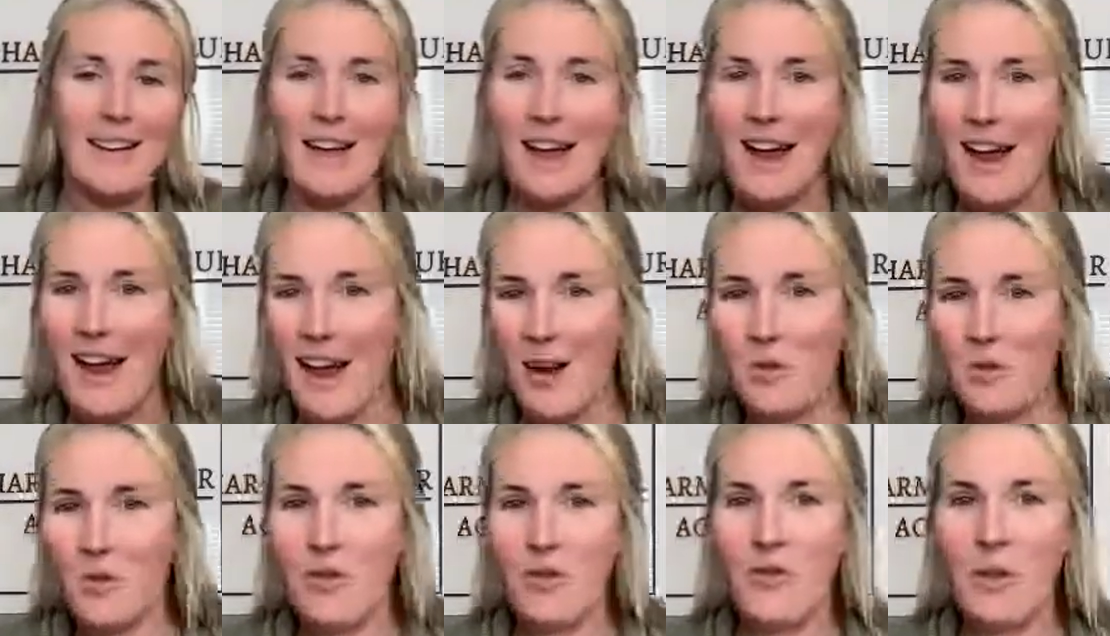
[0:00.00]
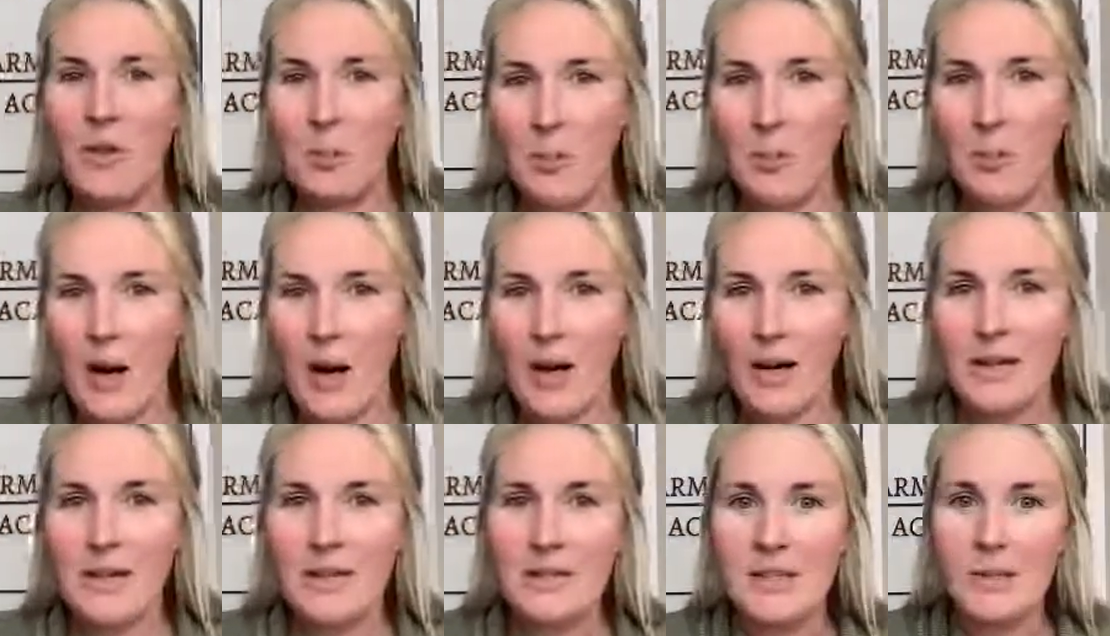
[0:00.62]
out of the
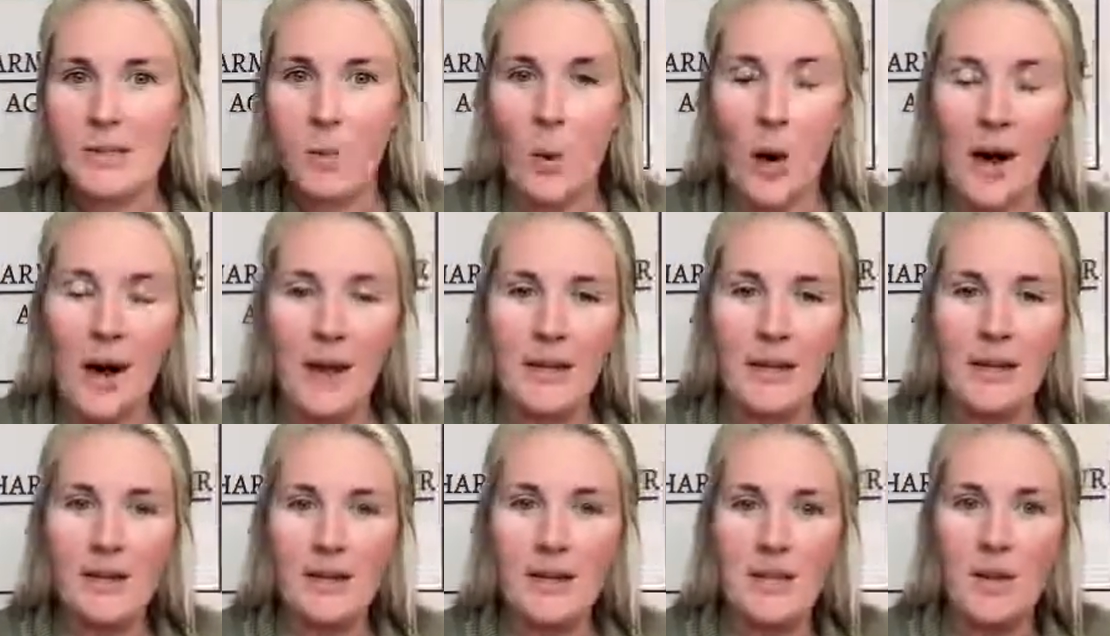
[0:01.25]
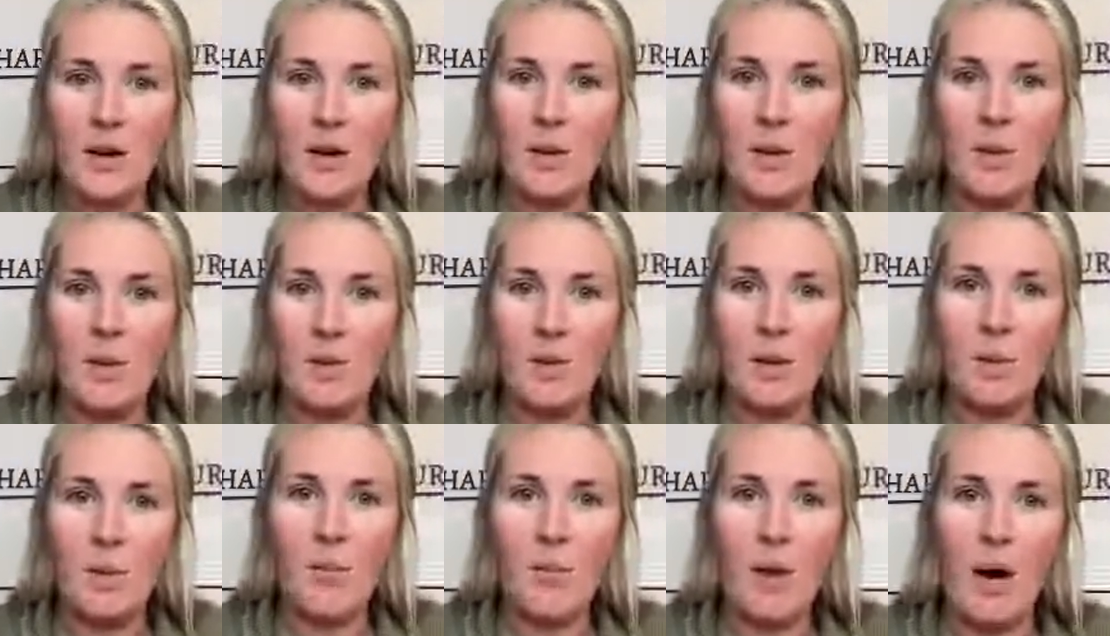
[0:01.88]
body's way, so
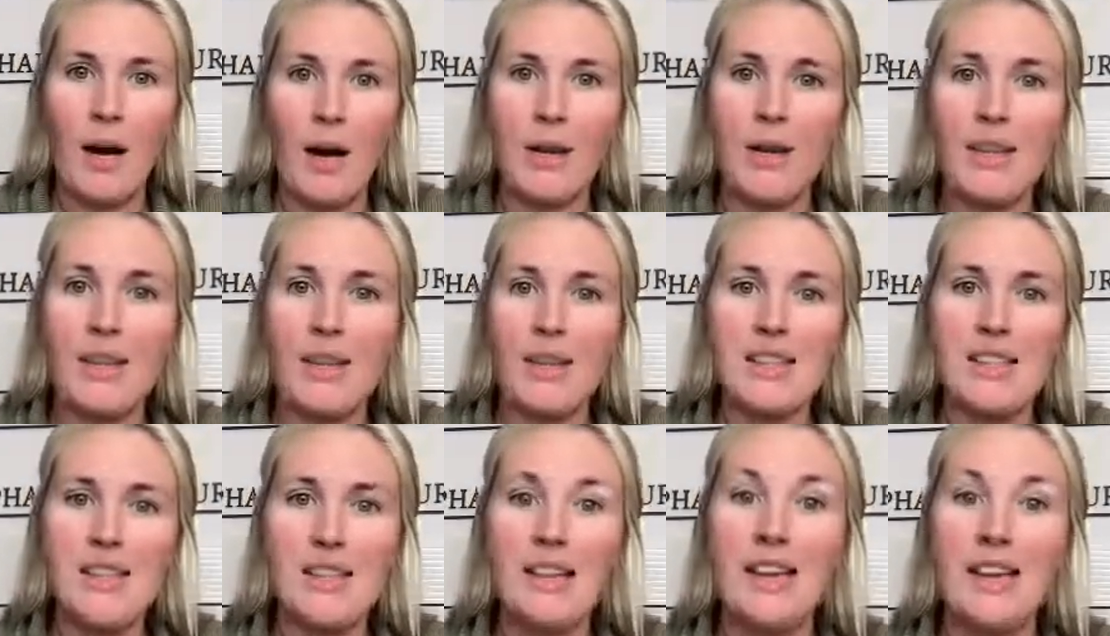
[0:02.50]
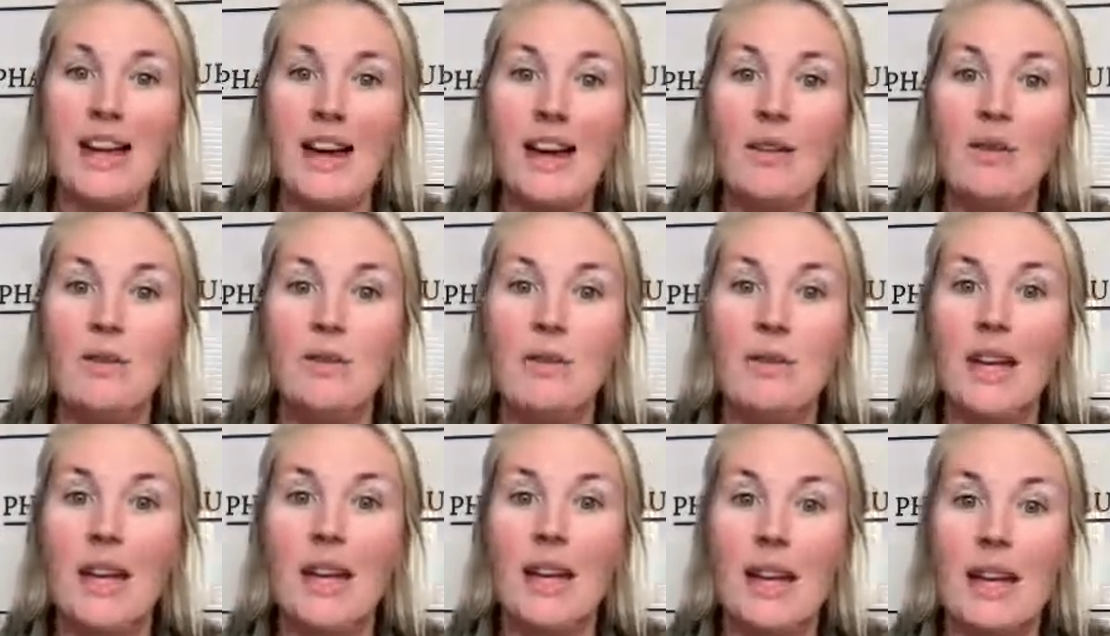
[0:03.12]
the body is allowed
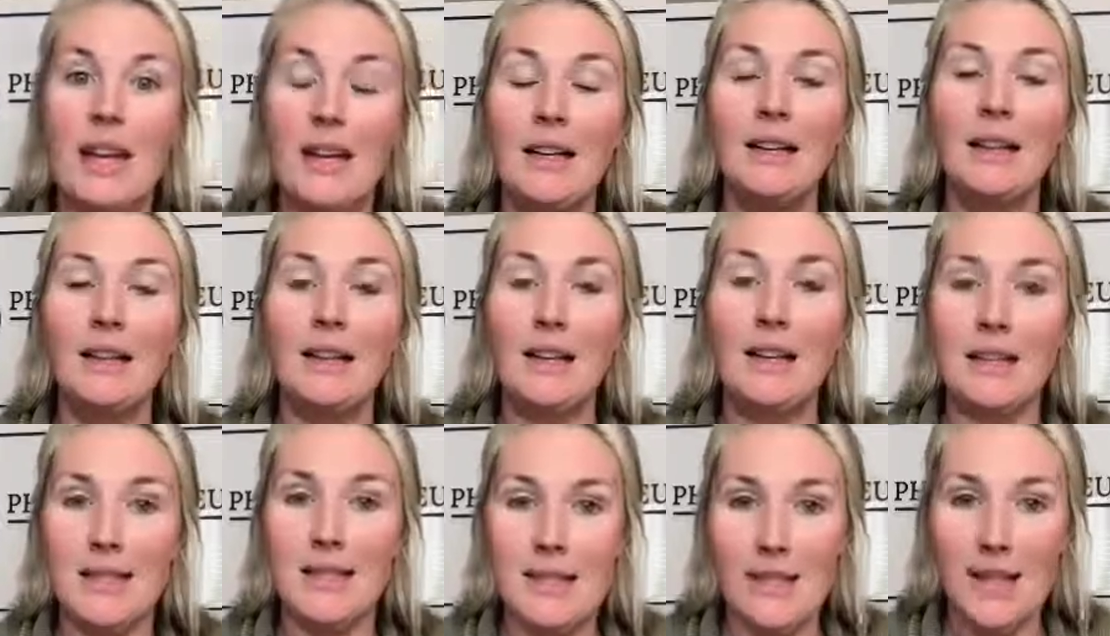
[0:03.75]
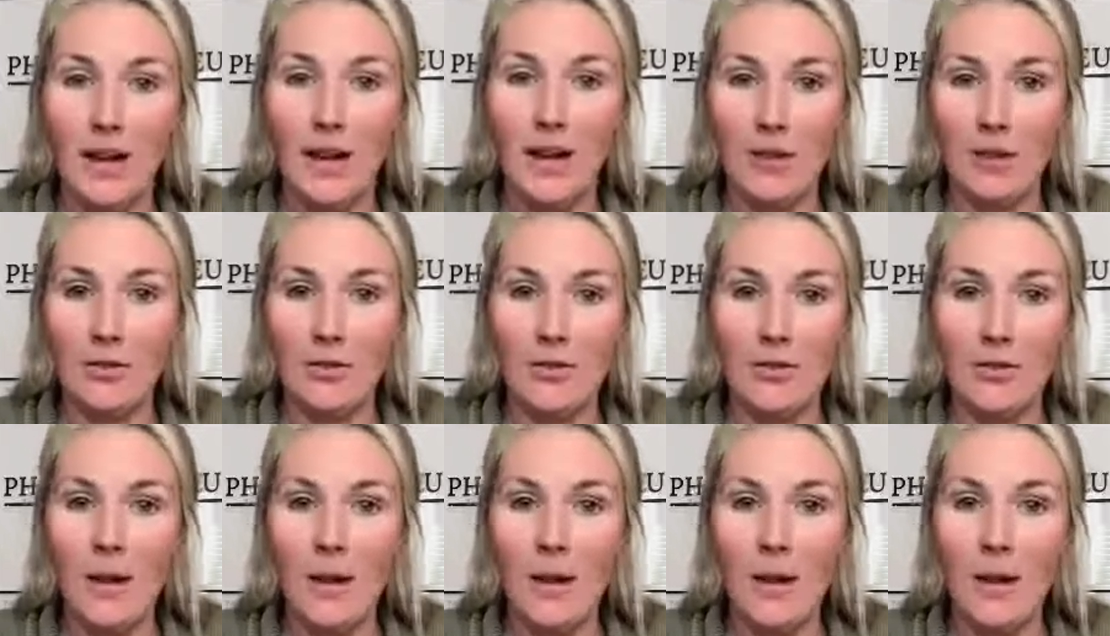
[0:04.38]
to heal itself.